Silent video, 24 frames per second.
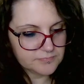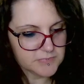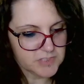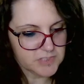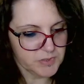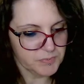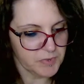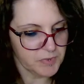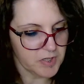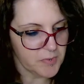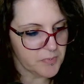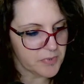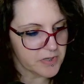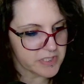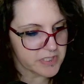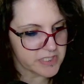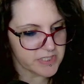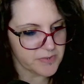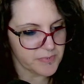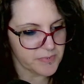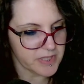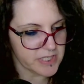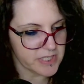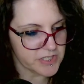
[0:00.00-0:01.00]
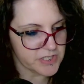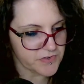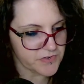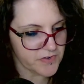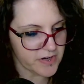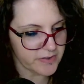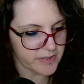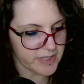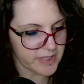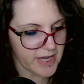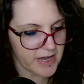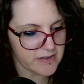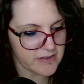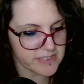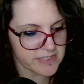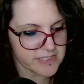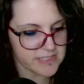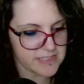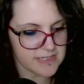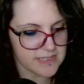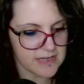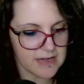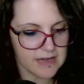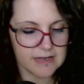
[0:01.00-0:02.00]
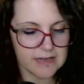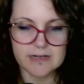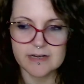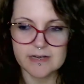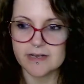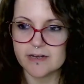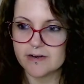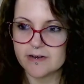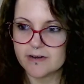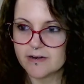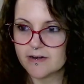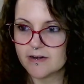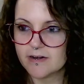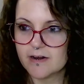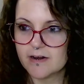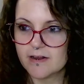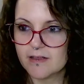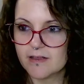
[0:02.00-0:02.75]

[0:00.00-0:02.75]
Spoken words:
I'm going to put some of these around the outside here.